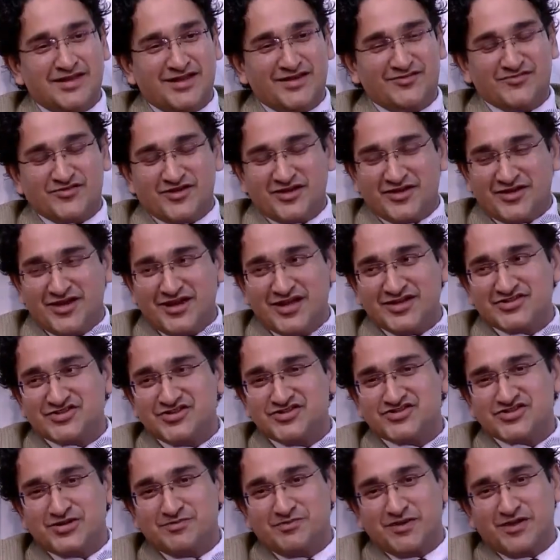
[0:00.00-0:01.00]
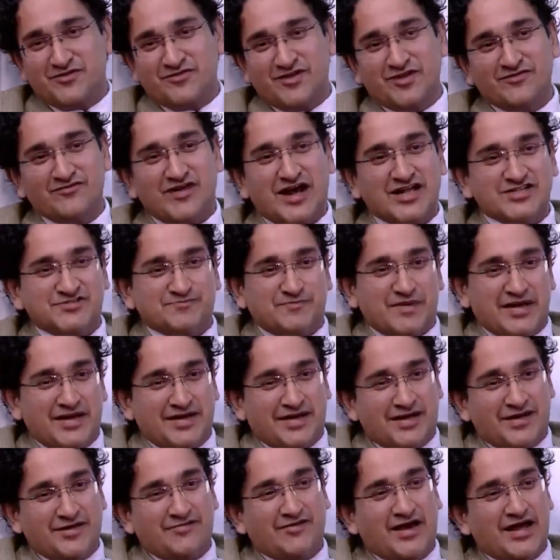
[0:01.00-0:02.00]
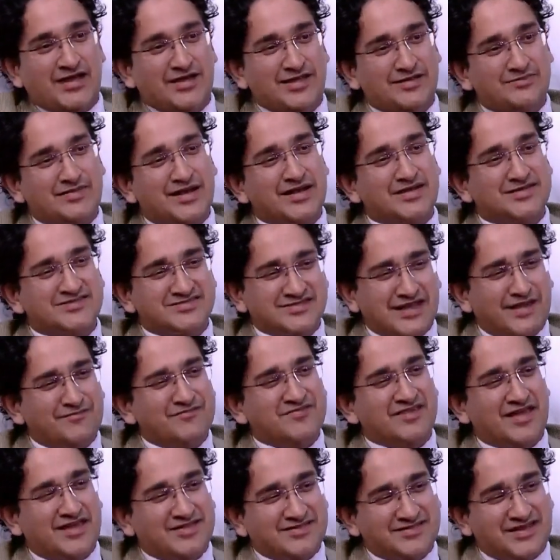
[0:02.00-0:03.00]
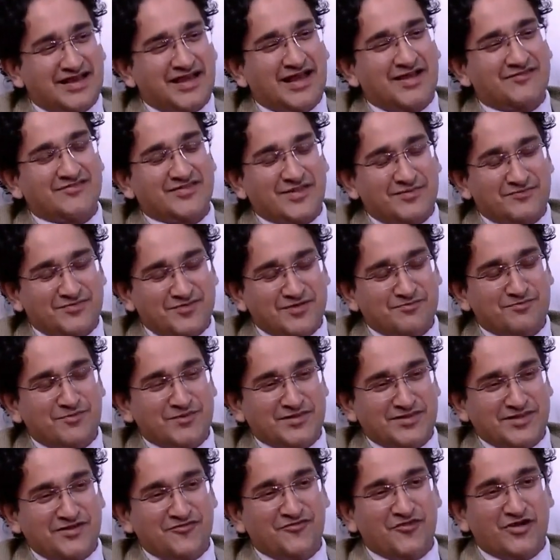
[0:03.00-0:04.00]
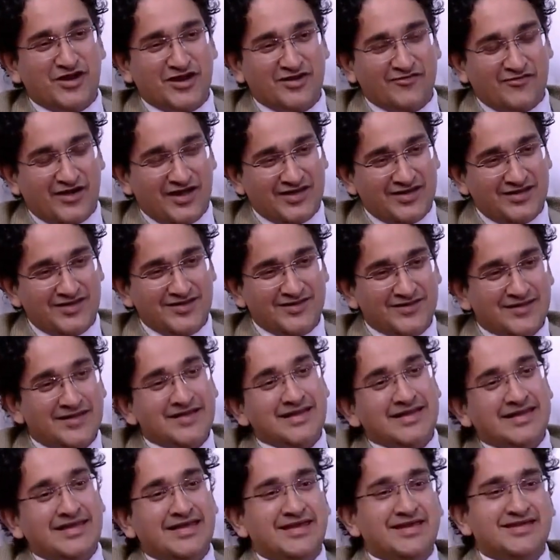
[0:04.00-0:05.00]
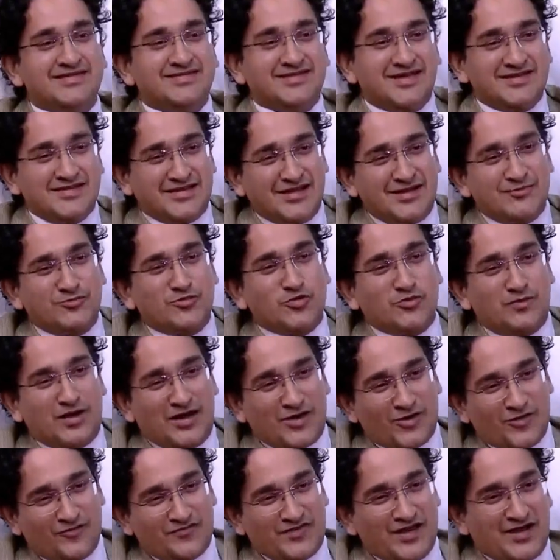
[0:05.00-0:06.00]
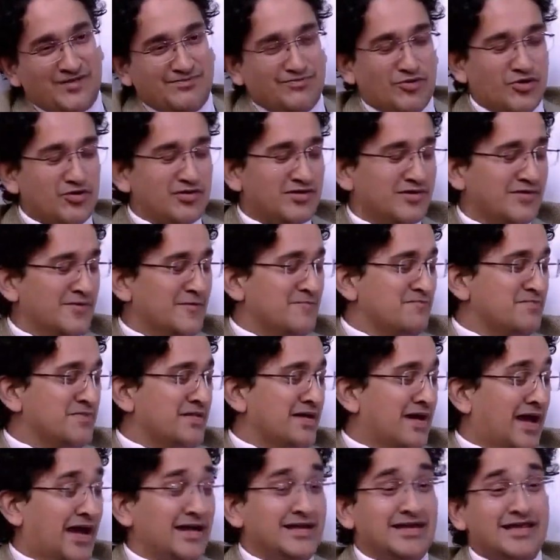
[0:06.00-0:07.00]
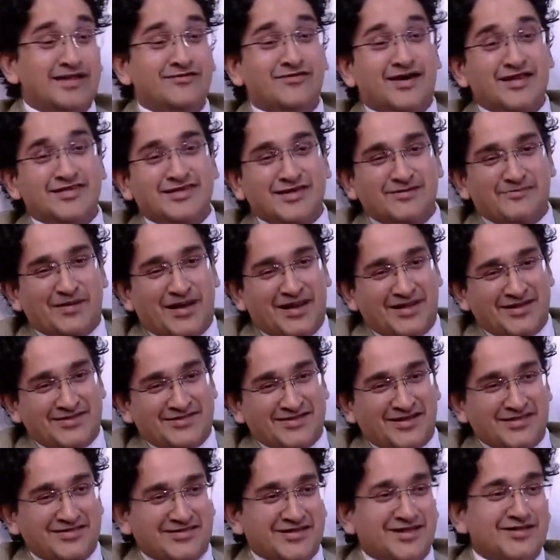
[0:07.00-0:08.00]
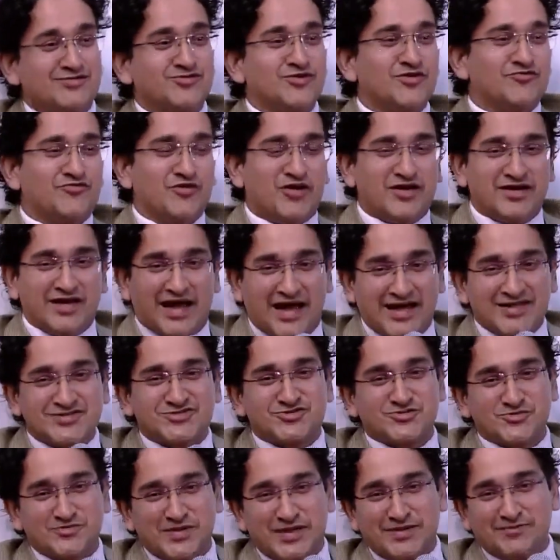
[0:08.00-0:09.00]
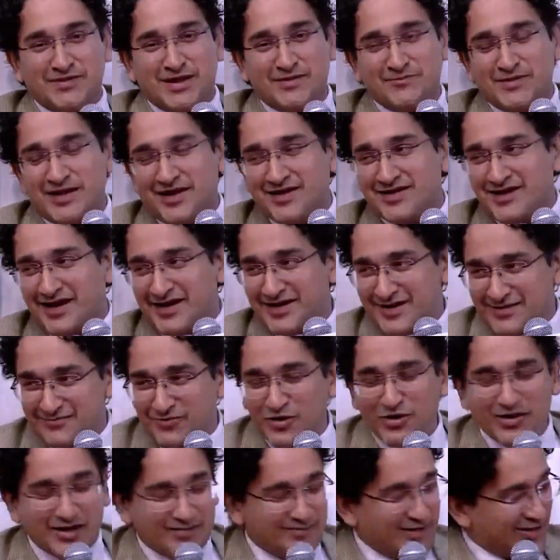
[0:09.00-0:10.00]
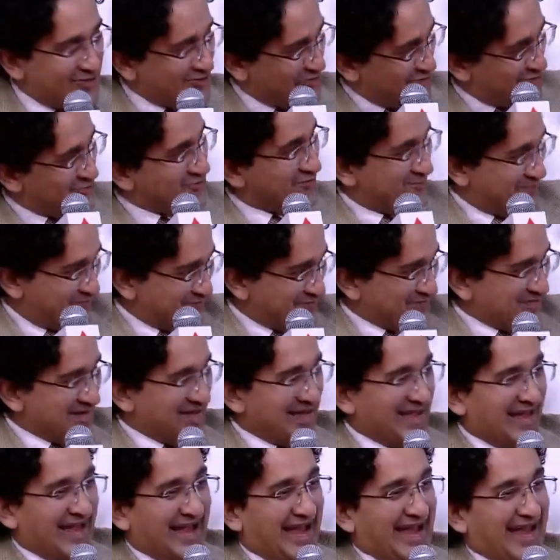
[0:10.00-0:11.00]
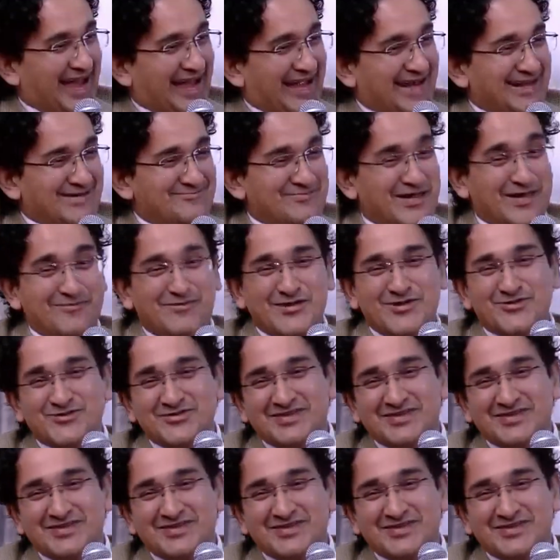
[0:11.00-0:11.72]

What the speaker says: It was a relationship between Vajpayee and Advani, but in some sense, I have some sympathy for Advani. He is the Dilip Kumar of that book, and he won the Bharat Ratna. So if you're nice to me, maybe I'll write a book about you, and maybe you'll